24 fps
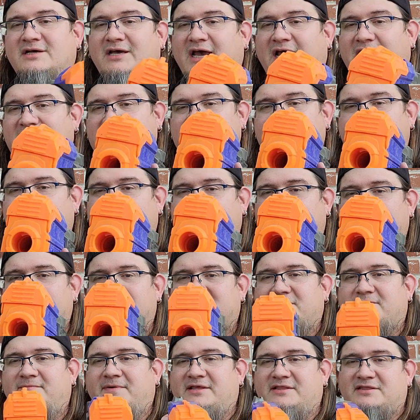Had to get it.
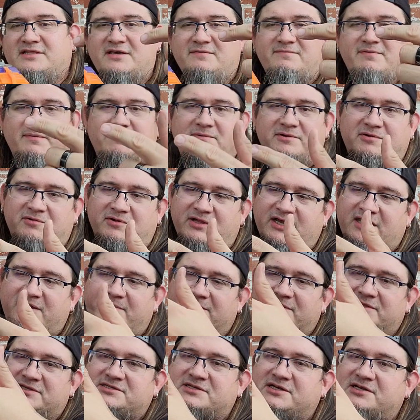The main thing people don't like
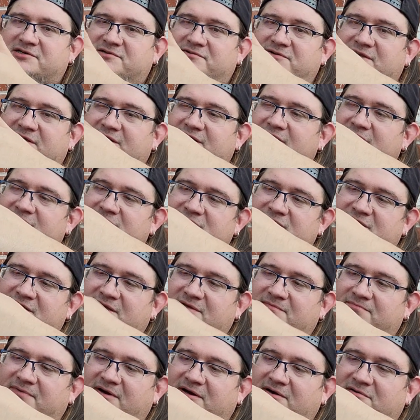about the Sentry is
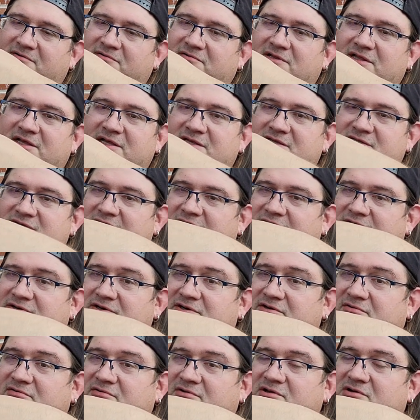the barrel is down
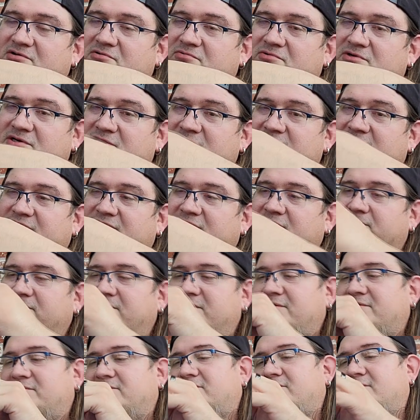here lower instead of up
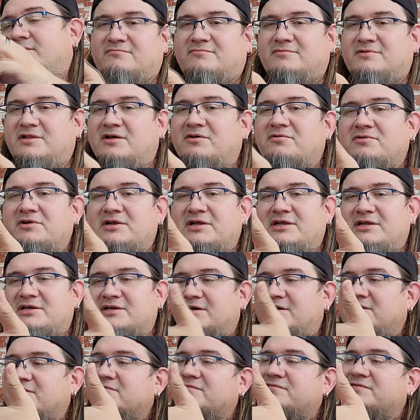here. Loading
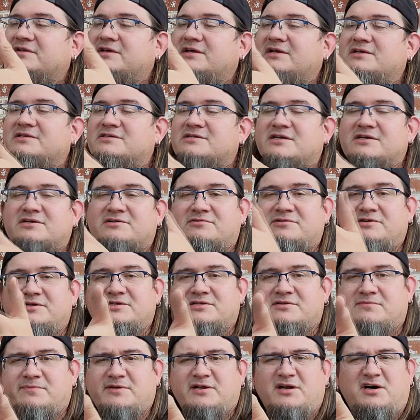of the Sentry is a bit